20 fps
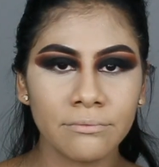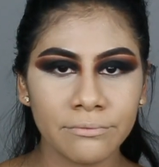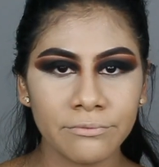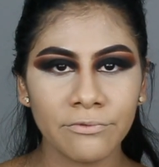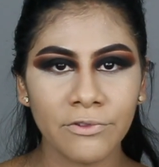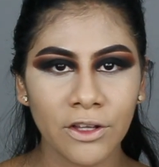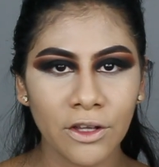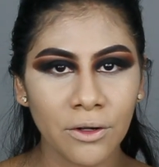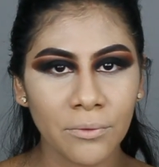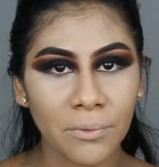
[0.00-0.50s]

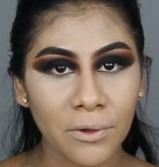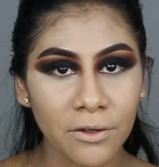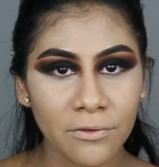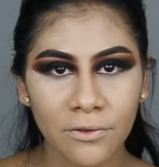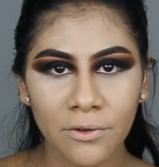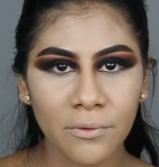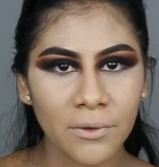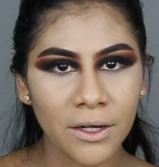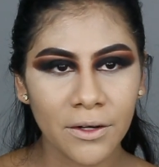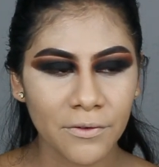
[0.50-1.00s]
filler puff,
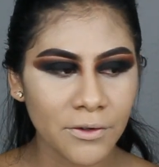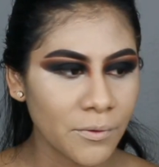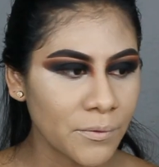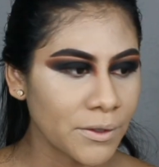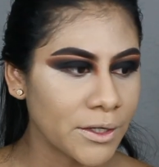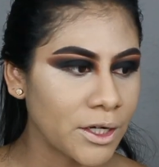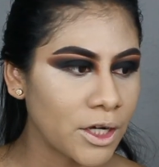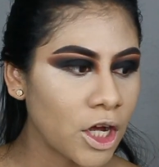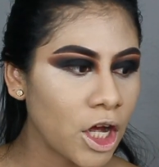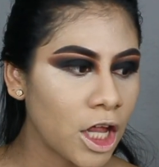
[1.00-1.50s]
or whatever you
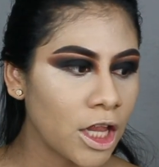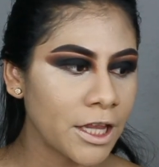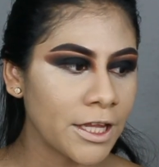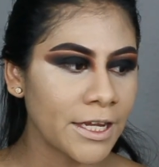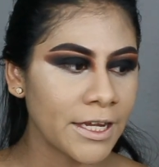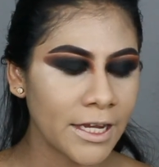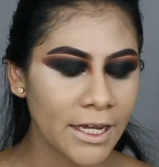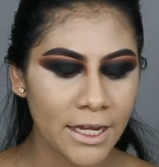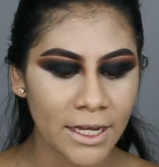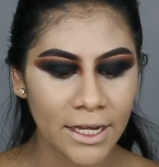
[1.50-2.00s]
want to call
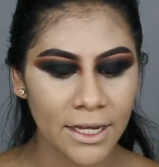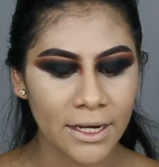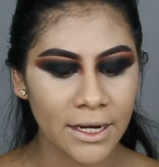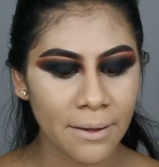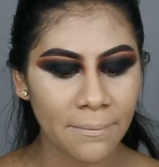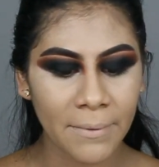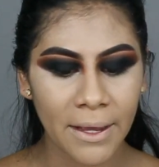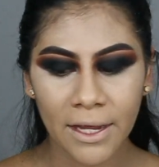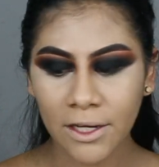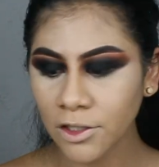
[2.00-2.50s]
it, and
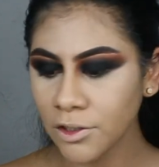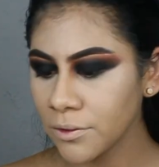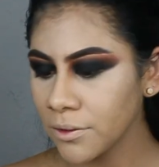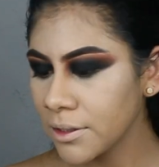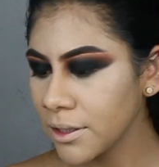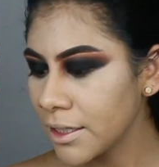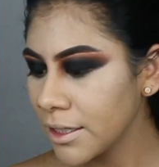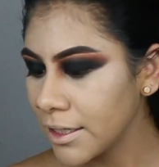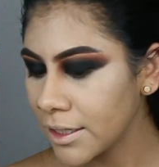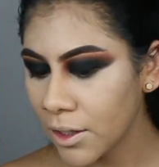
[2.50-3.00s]
I'm
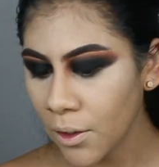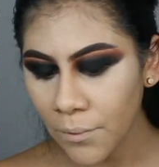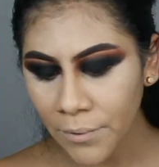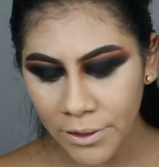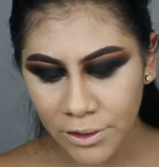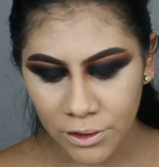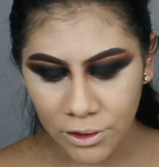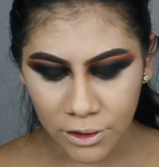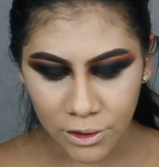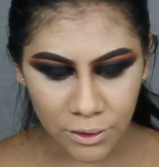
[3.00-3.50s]
actually
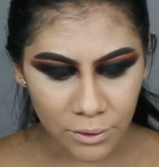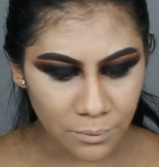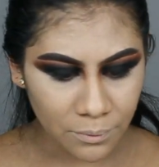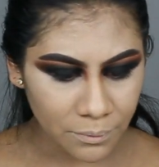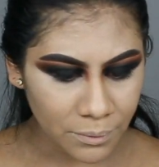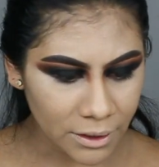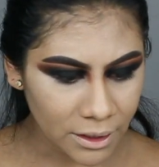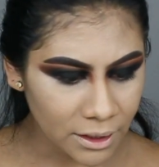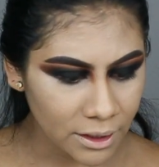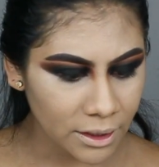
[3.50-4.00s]
going to
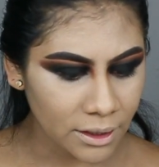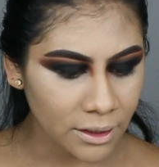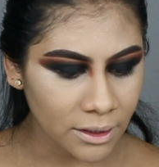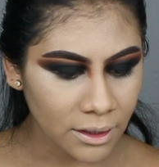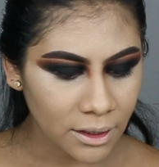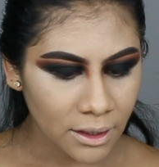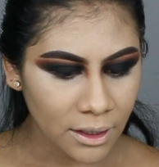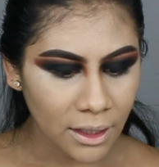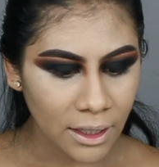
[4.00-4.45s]
be,